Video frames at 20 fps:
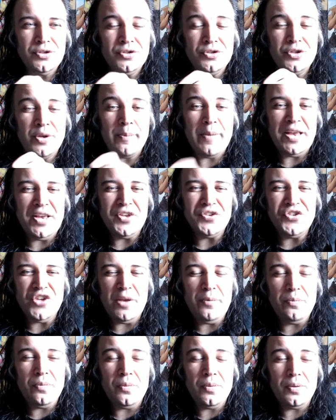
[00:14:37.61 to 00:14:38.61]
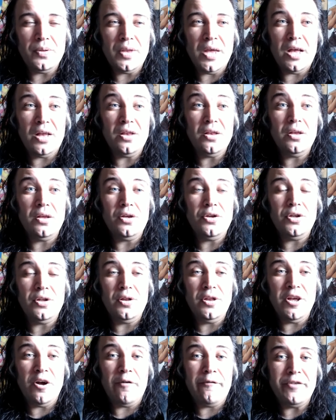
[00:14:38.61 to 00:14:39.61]
to make it seem that
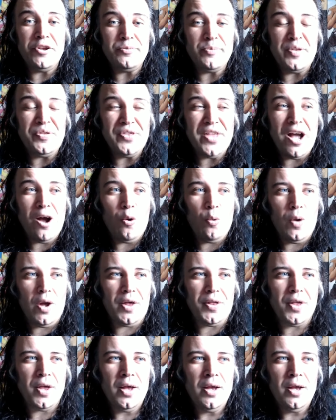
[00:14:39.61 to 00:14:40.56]
Lilith has been dealt with.